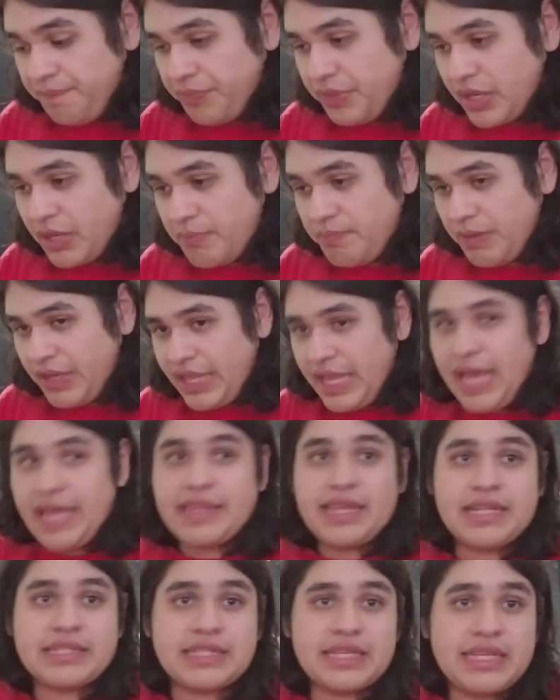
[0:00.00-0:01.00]
But yeah,
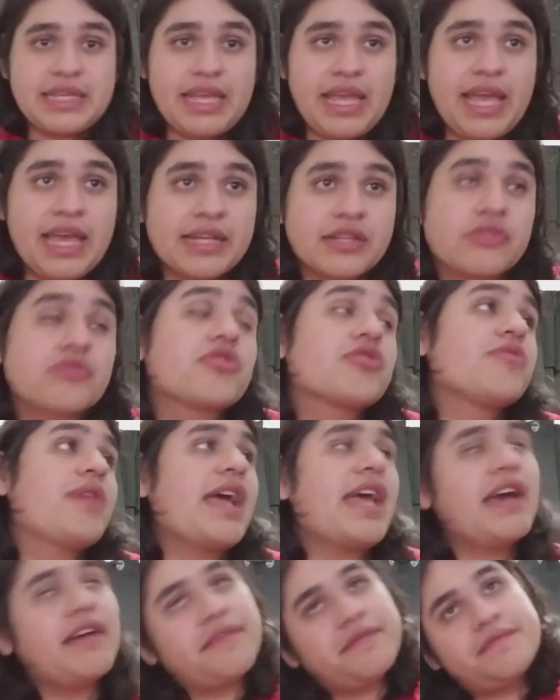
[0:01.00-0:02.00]
that's it. And also I
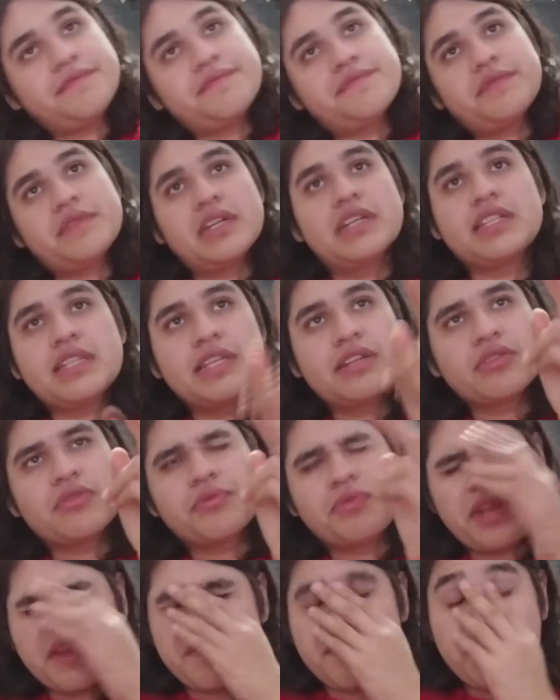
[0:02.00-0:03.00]
have a little
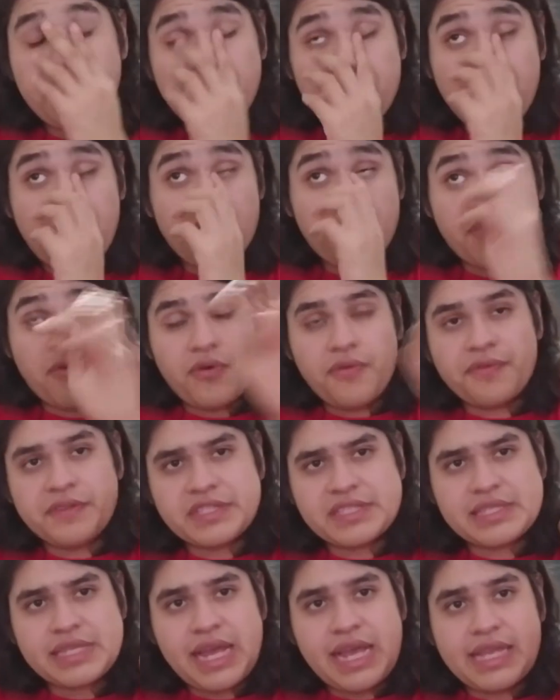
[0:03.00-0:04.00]
review of
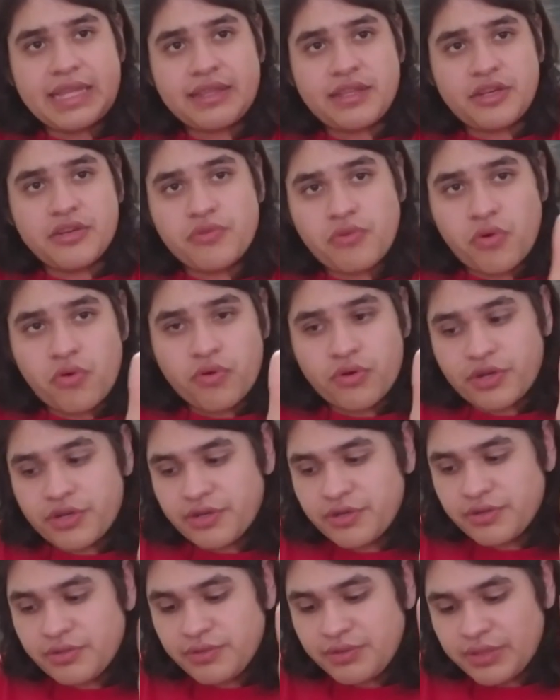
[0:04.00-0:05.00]
Wolfenstein The New
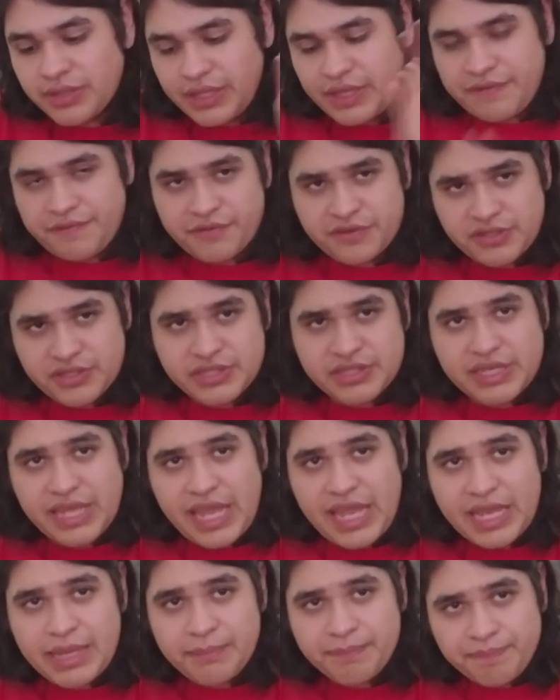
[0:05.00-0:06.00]
Order, the first
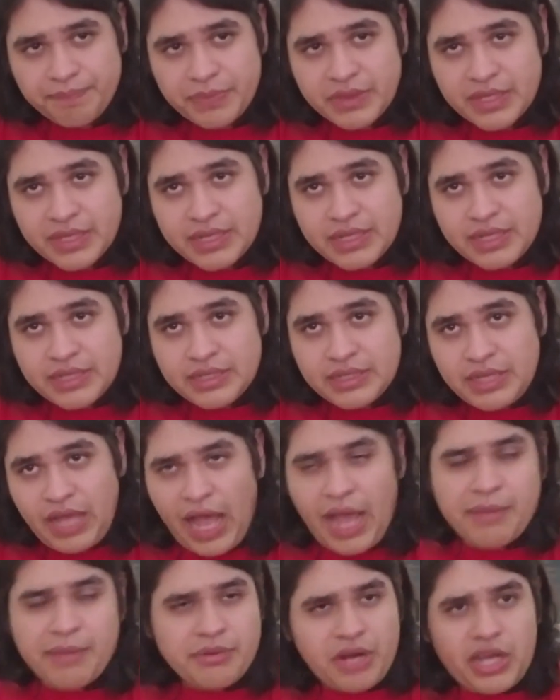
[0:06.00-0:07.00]
game.
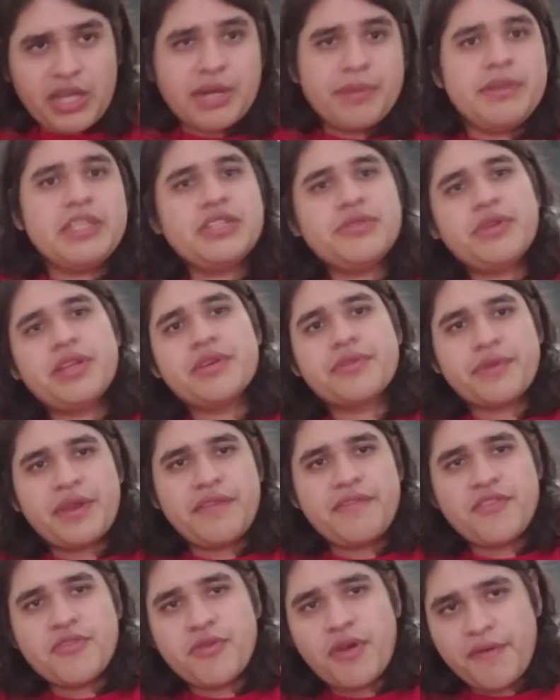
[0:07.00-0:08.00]
I'm not going to be doing a
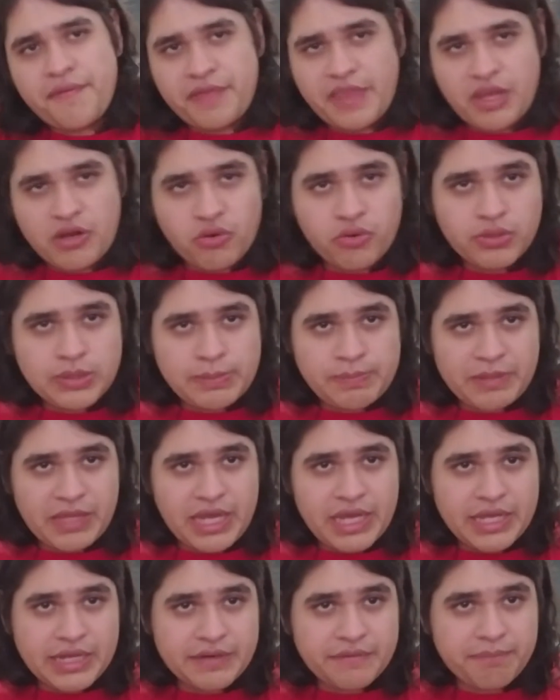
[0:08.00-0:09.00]
review of The Old
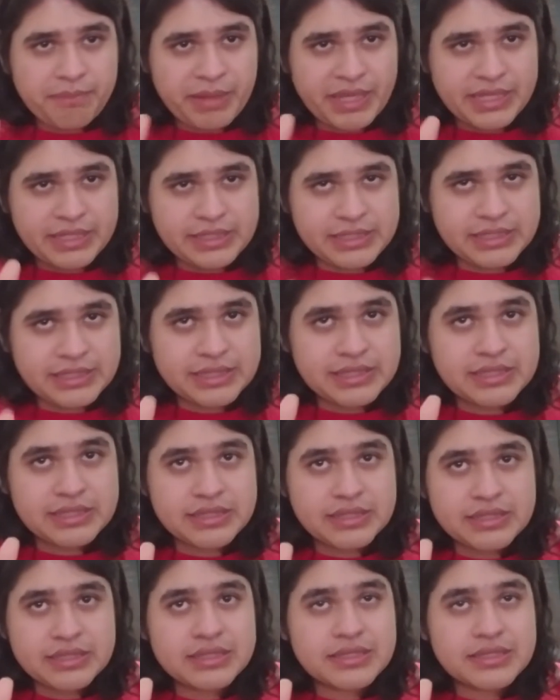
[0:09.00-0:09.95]
Blood because